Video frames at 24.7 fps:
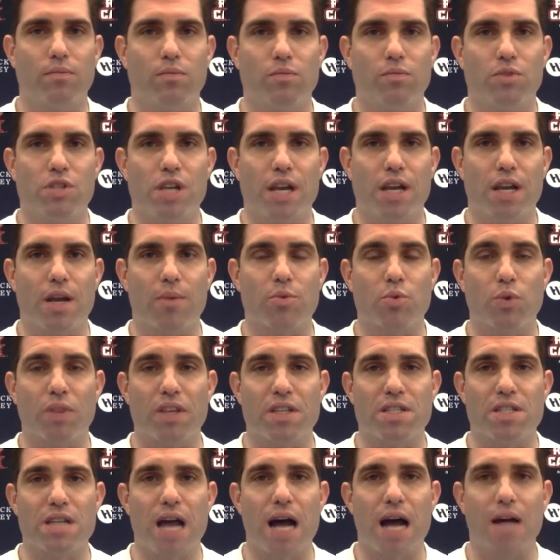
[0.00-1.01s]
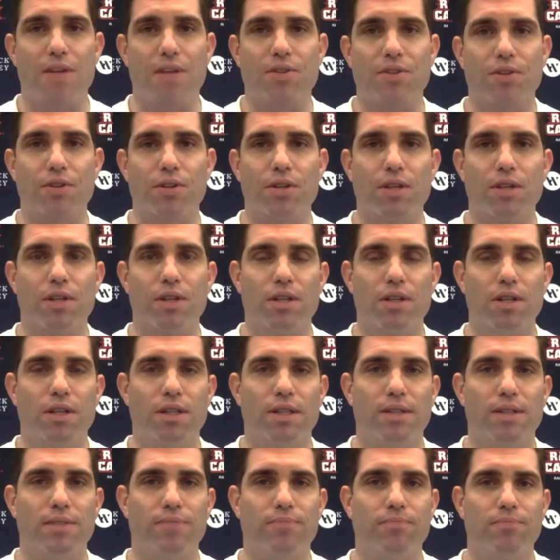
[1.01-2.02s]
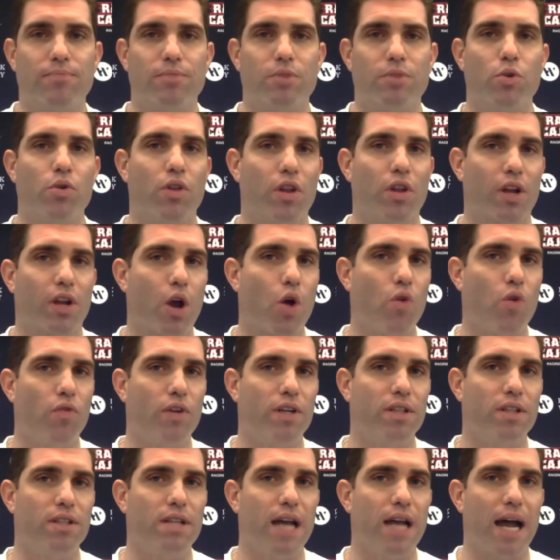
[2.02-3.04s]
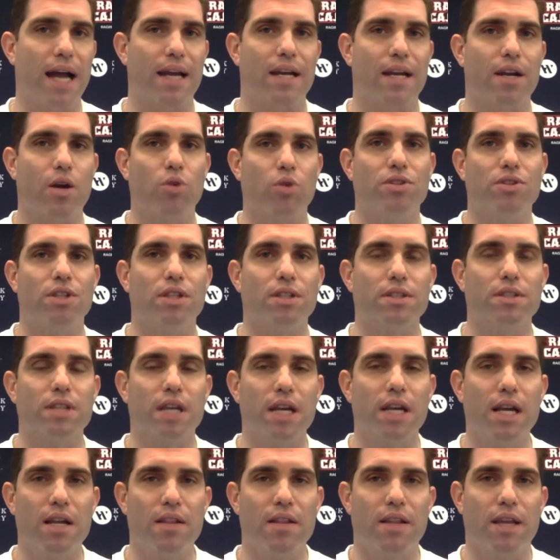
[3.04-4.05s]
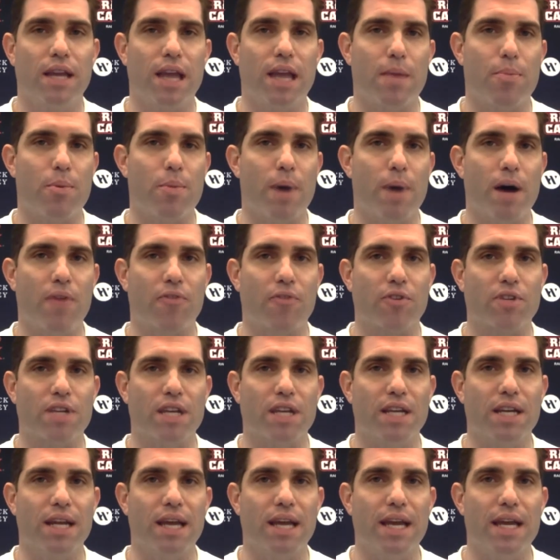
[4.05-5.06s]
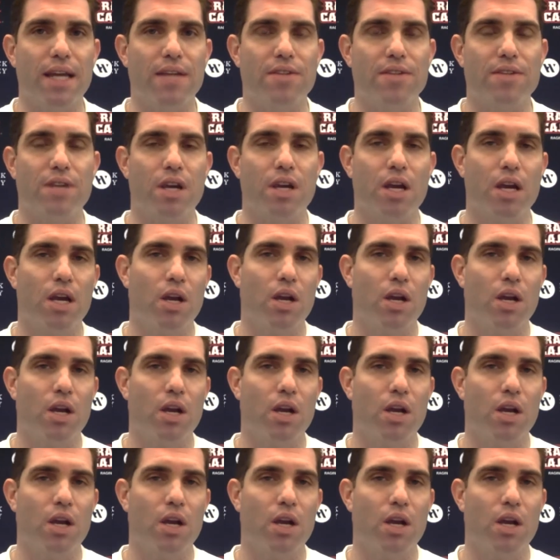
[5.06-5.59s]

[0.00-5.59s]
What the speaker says: checkups with his doctor due to the COVID diagnosis that kept him out for 10 days.